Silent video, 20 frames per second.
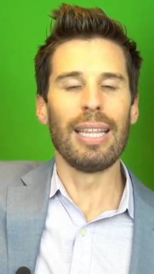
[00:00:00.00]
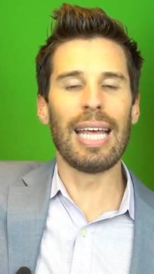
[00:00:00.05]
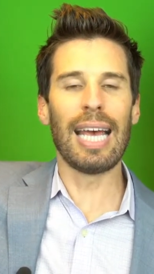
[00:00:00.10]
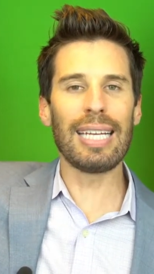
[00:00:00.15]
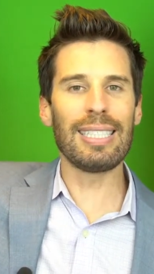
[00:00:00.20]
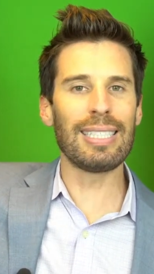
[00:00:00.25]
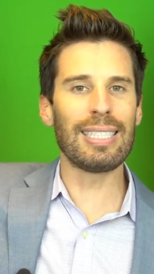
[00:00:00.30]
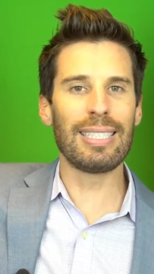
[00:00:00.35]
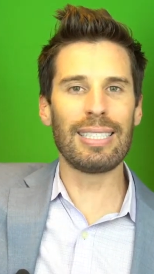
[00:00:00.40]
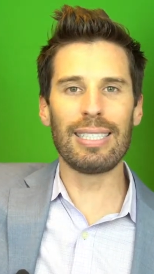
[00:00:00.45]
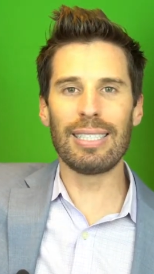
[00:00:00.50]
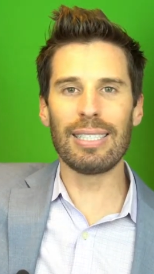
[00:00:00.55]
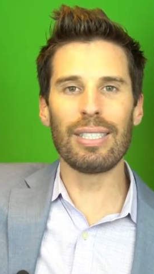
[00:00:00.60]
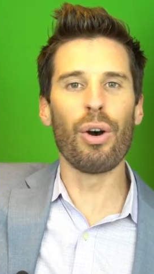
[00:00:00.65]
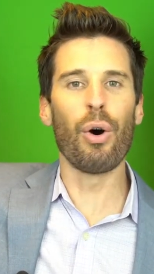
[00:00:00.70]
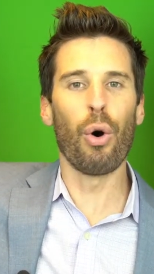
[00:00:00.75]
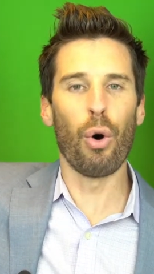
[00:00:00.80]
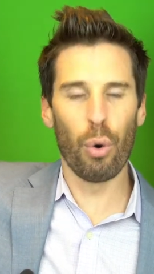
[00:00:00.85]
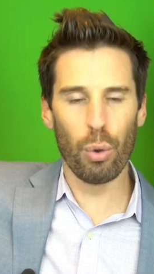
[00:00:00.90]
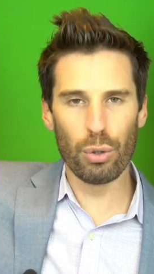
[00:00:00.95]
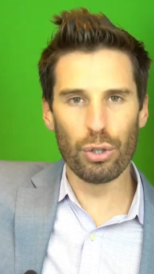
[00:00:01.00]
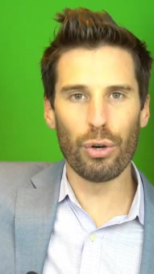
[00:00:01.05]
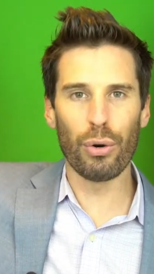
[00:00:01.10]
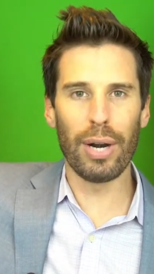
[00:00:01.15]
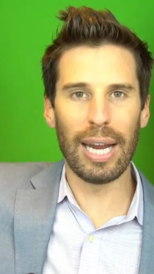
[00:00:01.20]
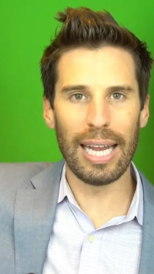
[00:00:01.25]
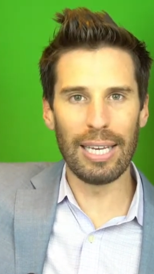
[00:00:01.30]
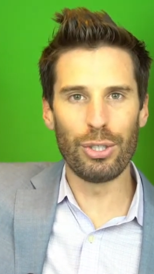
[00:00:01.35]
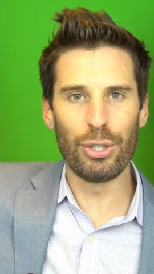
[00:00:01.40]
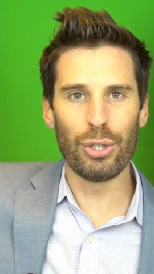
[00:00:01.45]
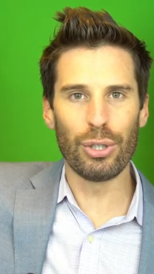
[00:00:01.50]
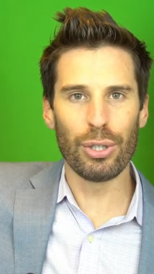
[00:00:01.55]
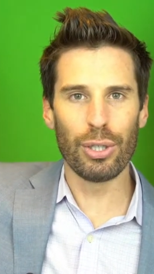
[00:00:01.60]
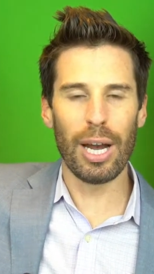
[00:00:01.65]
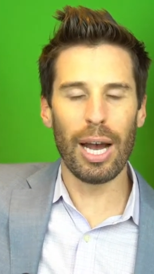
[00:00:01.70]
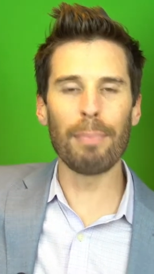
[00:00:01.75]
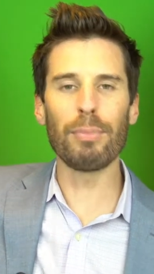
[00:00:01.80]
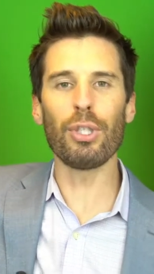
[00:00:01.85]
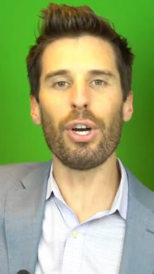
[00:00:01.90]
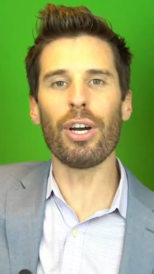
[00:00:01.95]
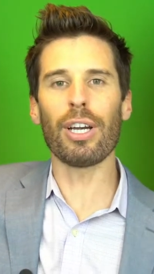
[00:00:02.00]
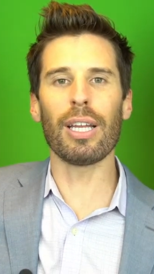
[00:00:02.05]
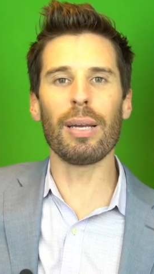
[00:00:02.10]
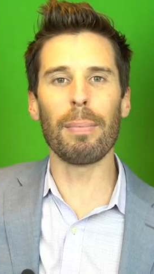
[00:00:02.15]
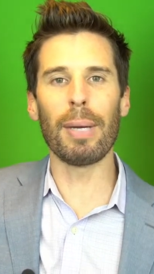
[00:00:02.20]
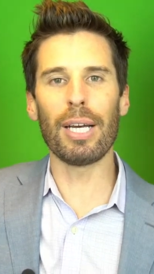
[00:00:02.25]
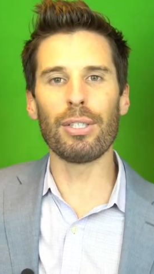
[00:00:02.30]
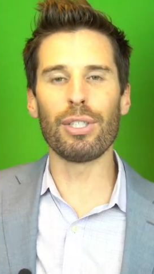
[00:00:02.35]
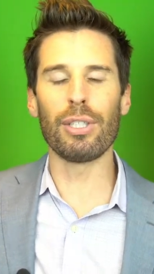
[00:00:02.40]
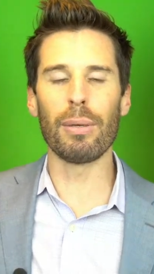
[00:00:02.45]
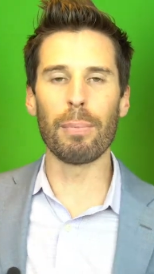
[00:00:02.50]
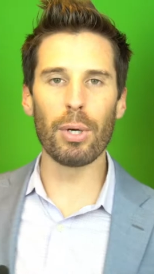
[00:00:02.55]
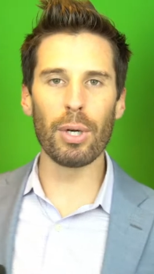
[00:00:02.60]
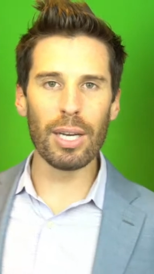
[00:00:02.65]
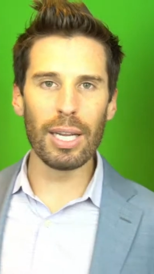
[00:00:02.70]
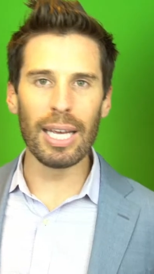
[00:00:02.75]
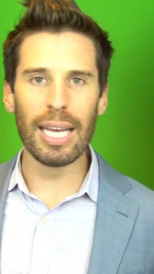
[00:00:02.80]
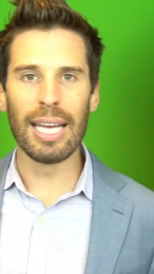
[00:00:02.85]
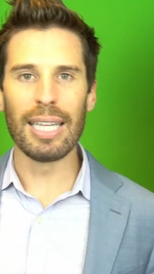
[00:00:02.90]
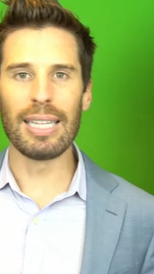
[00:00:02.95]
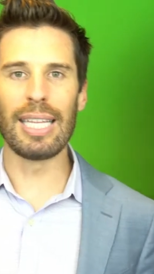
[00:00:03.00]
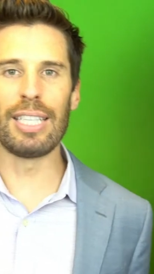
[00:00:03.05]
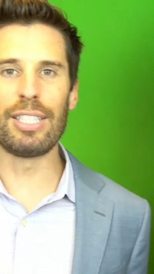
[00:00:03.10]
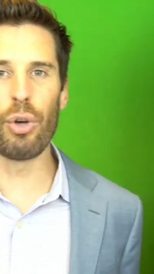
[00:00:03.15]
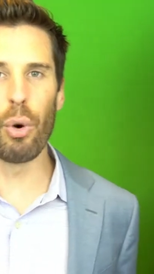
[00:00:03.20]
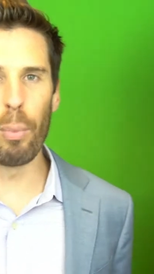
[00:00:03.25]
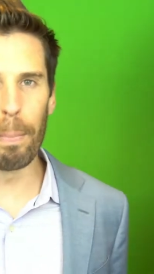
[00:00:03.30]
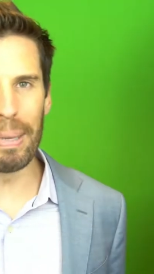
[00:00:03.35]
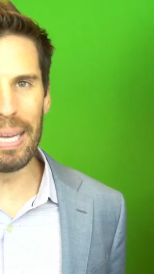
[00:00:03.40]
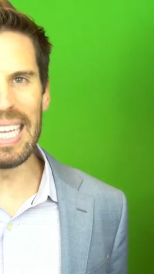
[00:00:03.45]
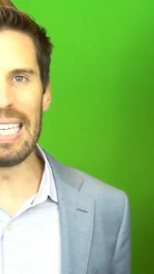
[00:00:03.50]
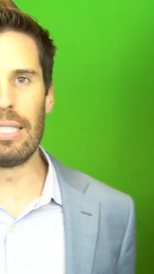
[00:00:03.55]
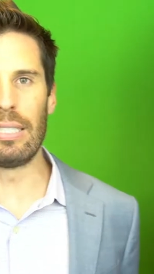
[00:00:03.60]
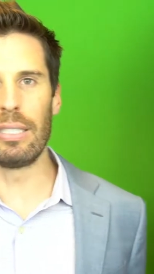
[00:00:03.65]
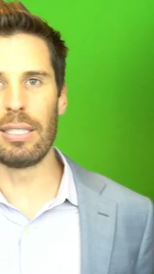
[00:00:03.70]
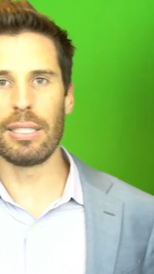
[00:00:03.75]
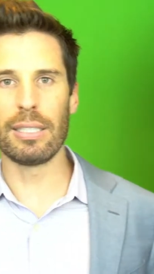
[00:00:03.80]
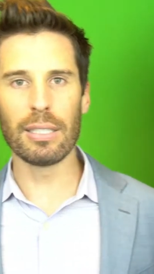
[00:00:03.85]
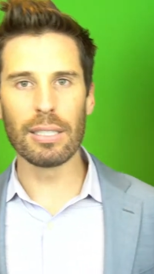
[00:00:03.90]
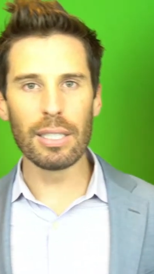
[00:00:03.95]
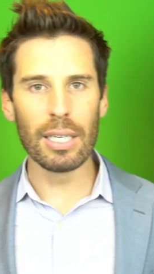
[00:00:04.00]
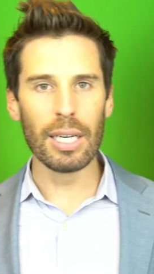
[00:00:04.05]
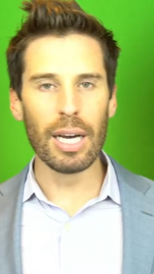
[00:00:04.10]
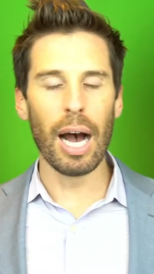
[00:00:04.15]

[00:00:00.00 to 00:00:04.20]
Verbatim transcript: That's older age. I'm talking about someone that's obese.